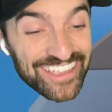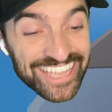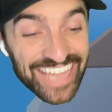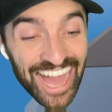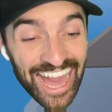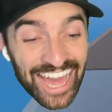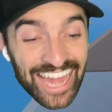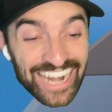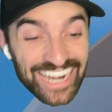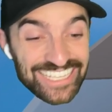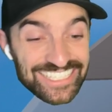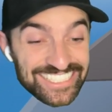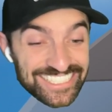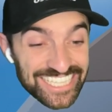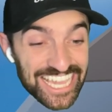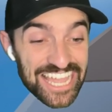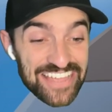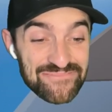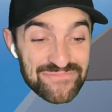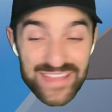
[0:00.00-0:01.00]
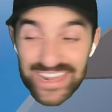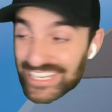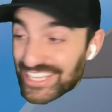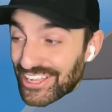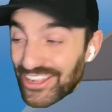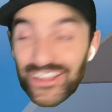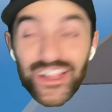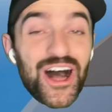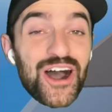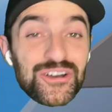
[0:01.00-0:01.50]
we got an
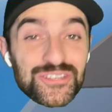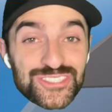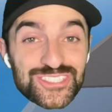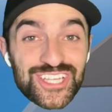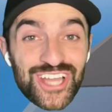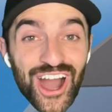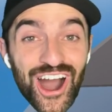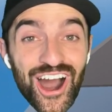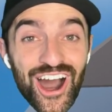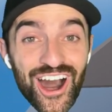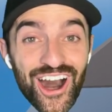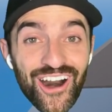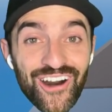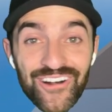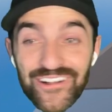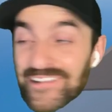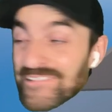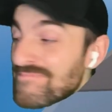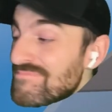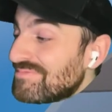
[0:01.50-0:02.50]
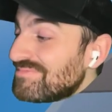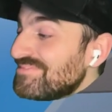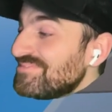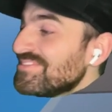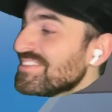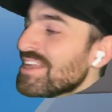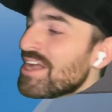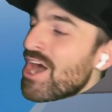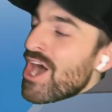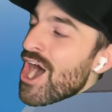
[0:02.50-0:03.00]
achievement! Close call!
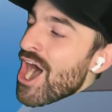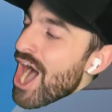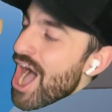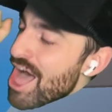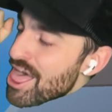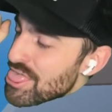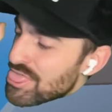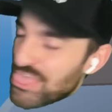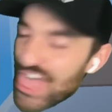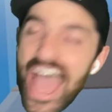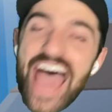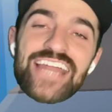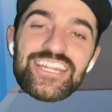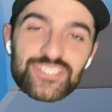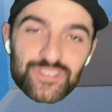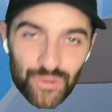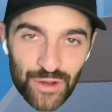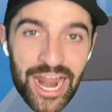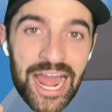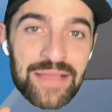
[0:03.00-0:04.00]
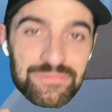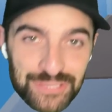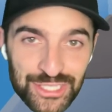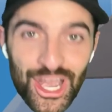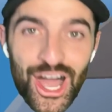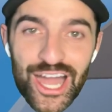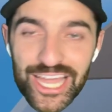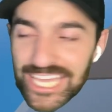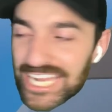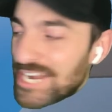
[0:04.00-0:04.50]
That is what I'm
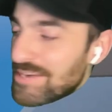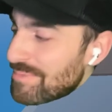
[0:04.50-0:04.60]
talking